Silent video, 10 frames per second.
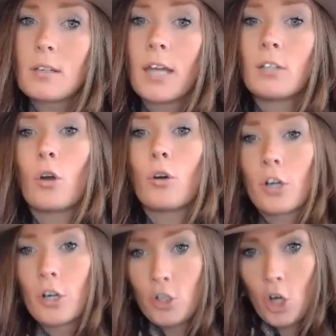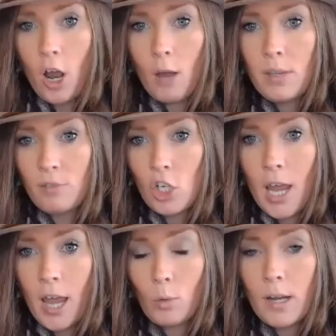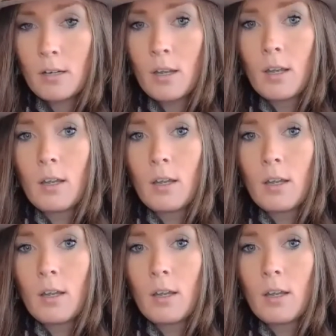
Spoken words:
and go to her job, if she had one,